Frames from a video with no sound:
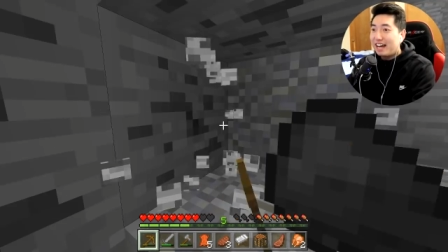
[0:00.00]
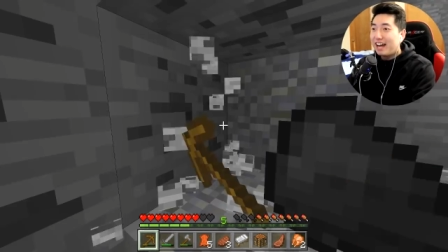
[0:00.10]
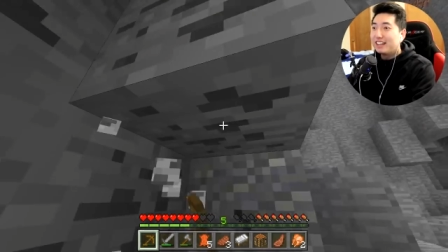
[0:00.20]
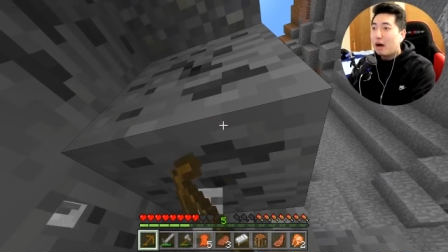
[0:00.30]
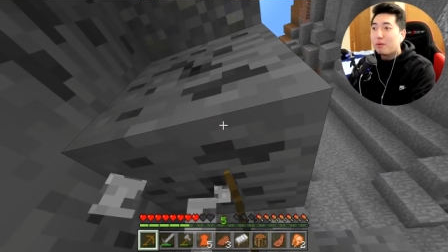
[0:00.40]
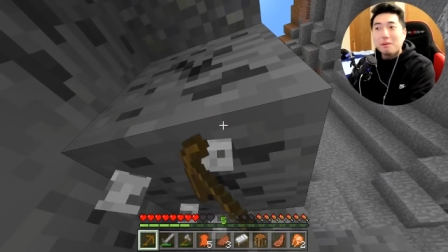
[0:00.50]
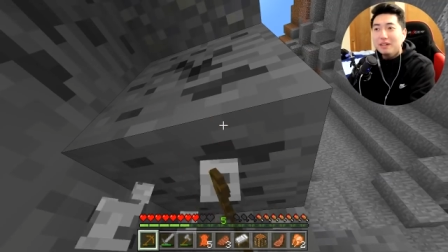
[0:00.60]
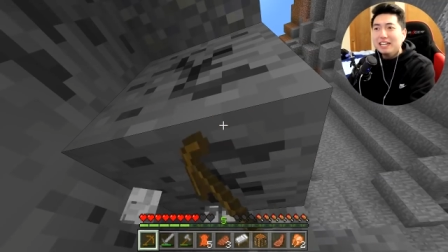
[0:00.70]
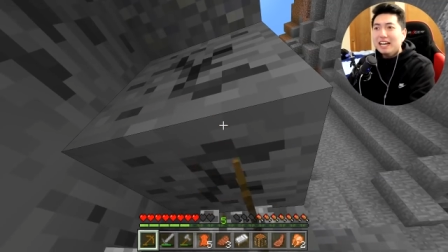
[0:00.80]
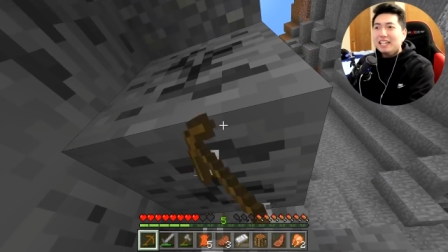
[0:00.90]
die. That would have
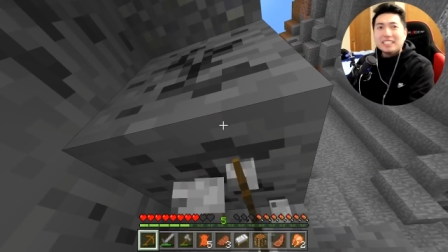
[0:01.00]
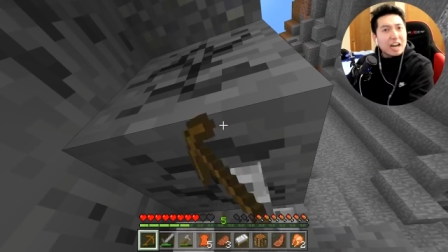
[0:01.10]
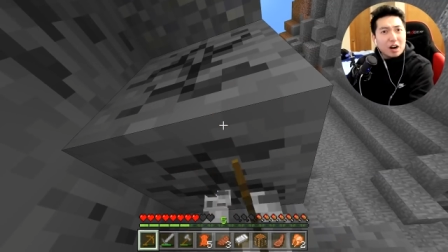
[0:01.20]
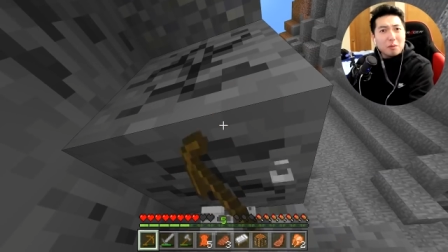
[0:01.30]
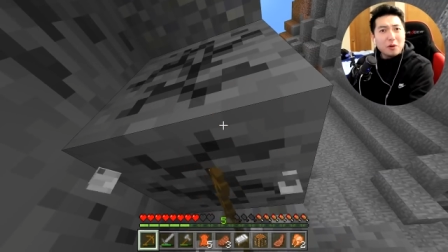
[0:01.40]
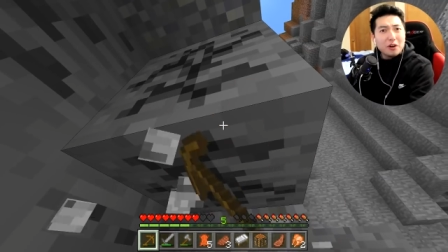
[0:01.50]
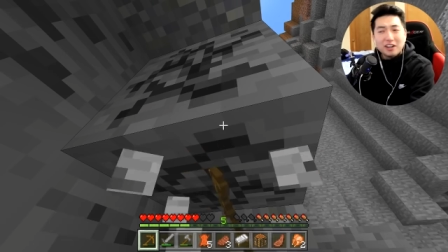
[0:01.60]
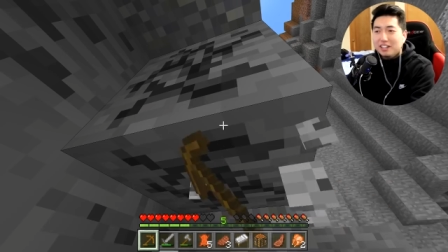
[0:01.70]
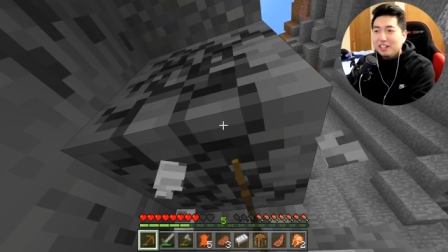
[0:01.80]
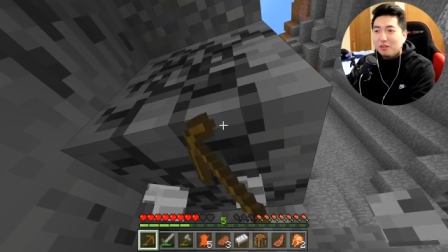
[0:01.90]
been terrible.
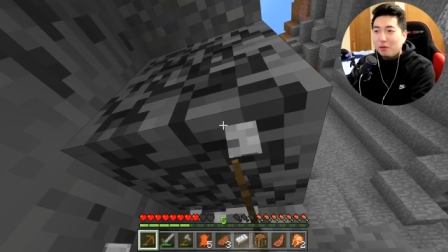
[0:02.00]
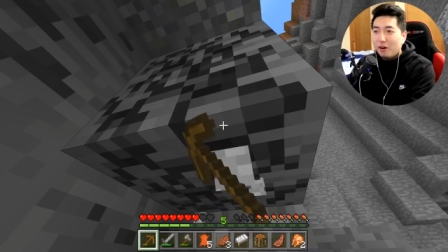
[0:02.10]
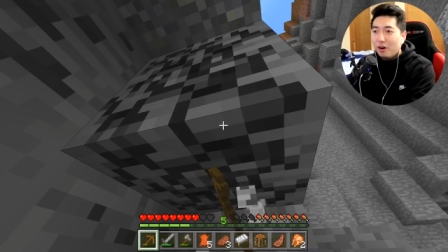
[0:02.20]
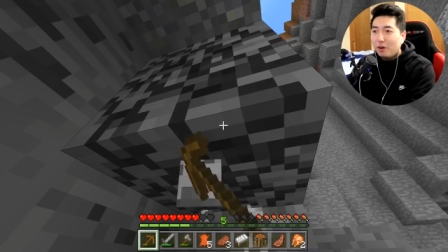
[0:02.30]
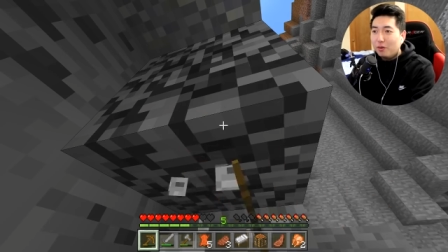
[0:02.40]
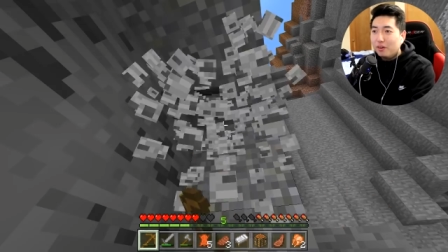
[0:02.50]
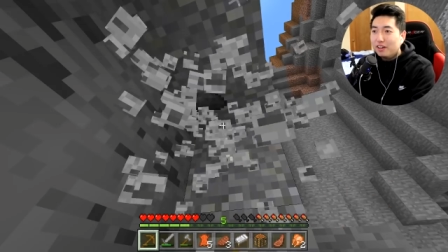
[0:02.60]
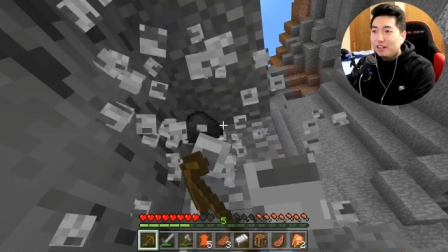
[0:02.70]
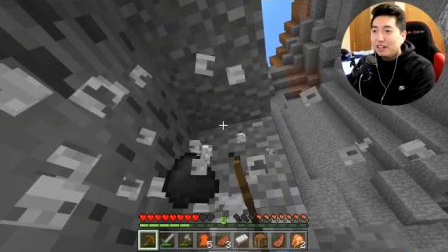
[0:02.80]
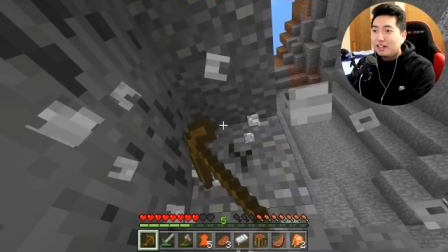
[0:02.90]
Whoa.
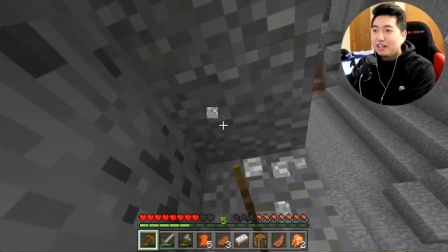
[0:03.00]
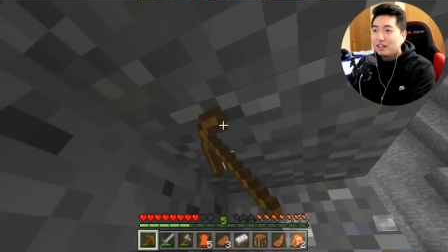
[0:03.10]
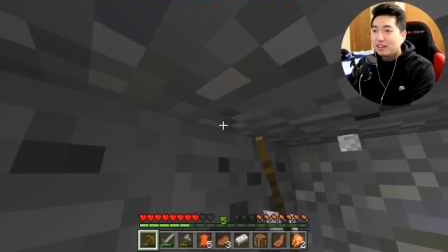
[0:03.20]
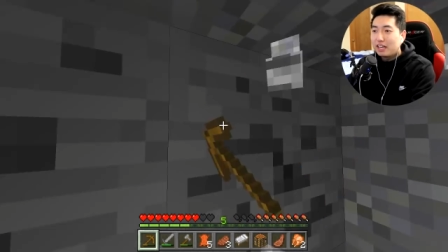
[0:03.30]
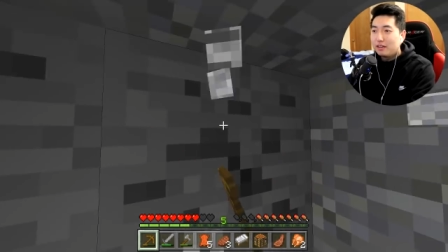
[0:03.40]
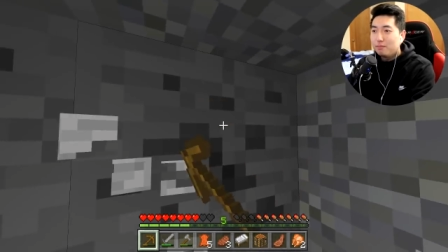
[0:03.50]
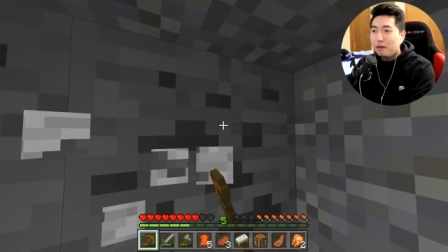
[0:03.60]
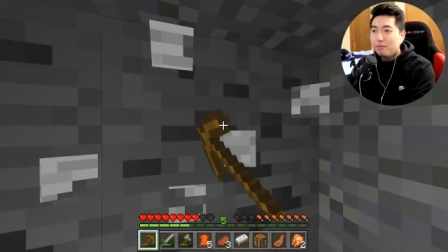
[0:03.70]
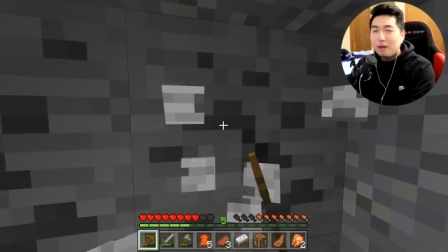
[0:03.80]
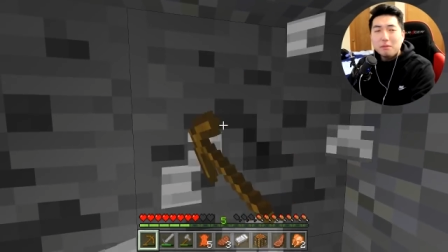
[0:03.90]
Okay,
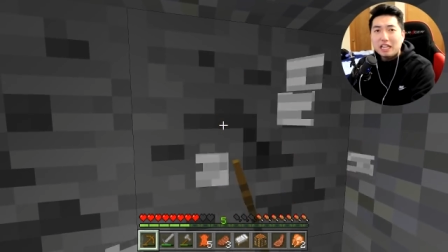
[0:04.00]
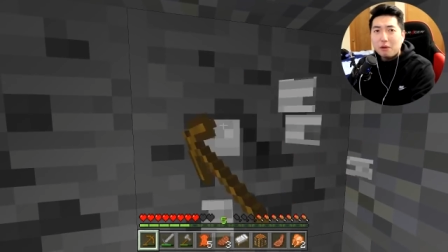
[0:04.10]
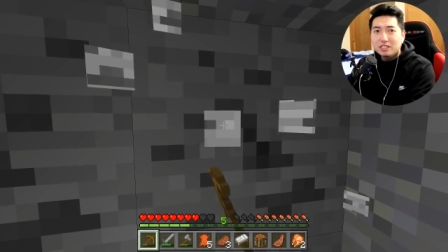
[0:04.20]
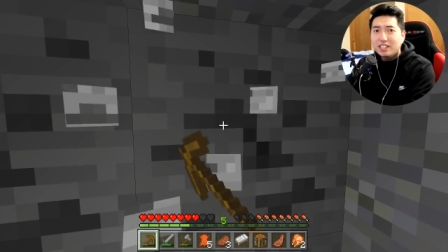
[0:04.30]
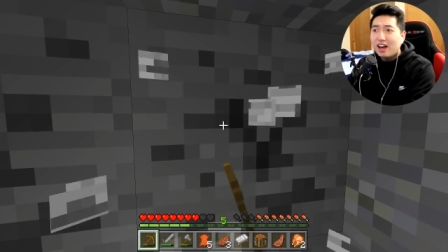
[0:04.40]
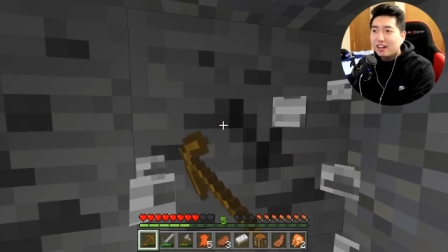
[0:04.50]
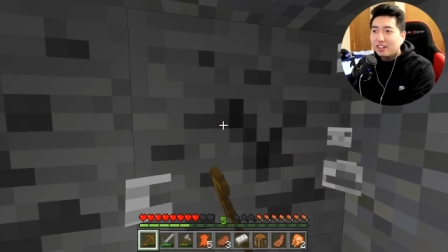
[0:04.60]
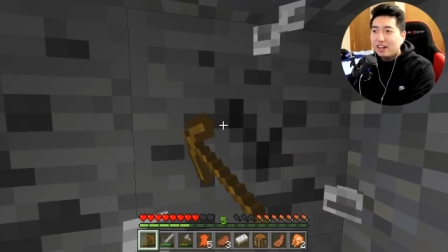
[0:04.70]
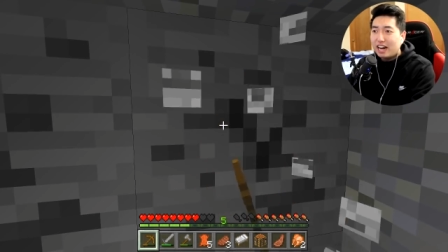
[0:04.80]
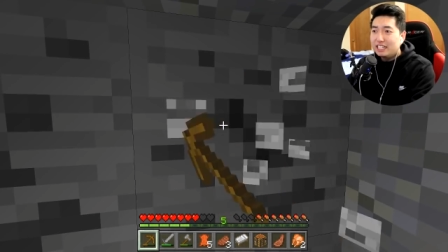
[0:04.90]
maybe, maybe that was not a
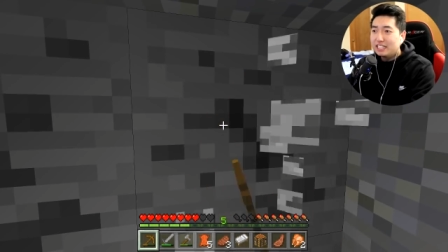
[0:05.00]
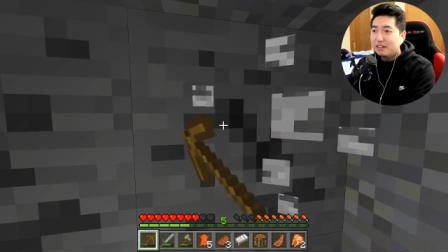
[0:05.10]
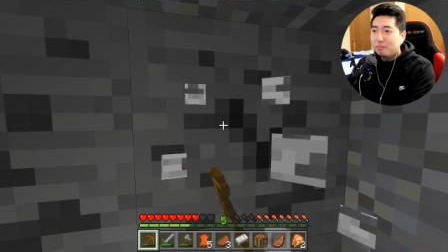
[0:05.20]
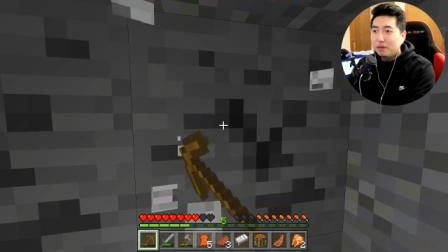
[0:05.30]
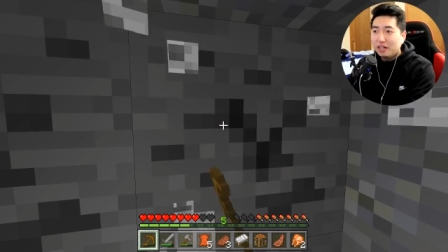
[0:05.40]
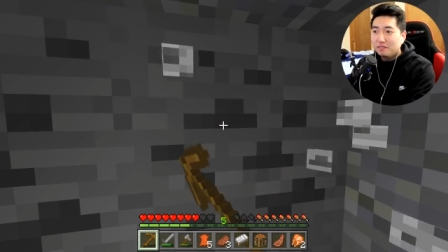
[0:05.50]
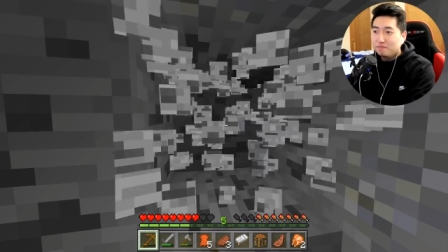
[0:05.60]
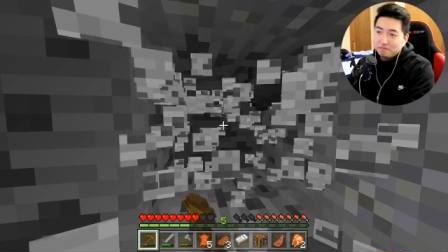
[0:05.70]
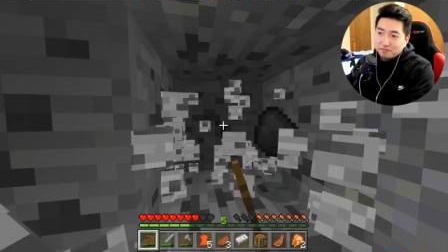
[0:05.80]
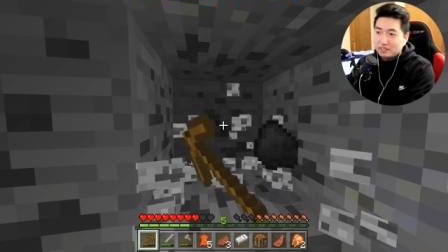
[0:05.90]
good idea, but
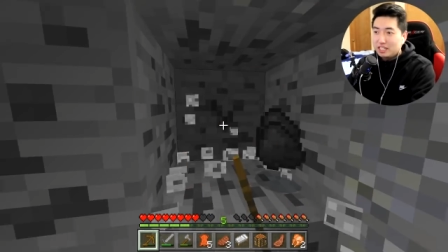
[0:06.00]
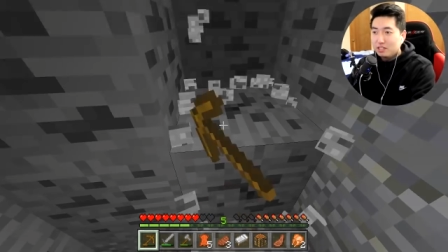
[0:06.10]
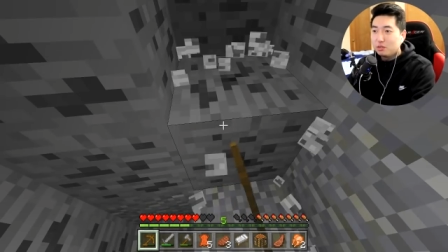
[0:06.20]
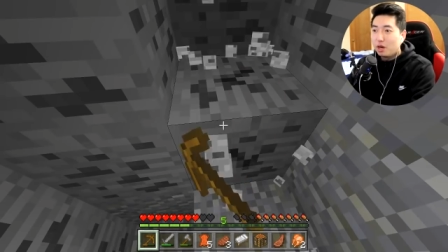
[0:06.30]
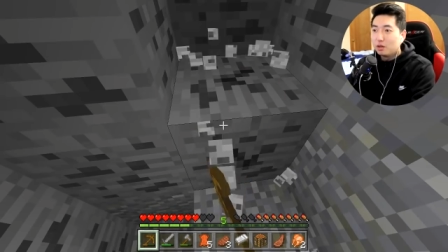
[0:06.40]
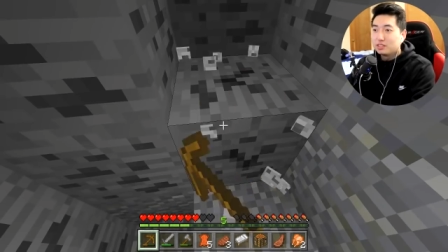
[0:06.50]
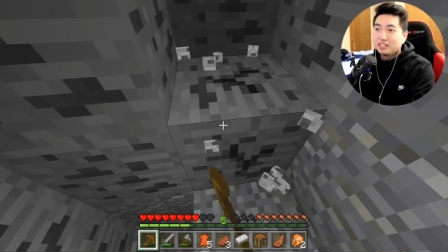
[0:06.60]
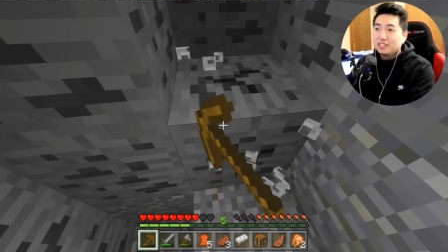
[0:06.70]
who knows?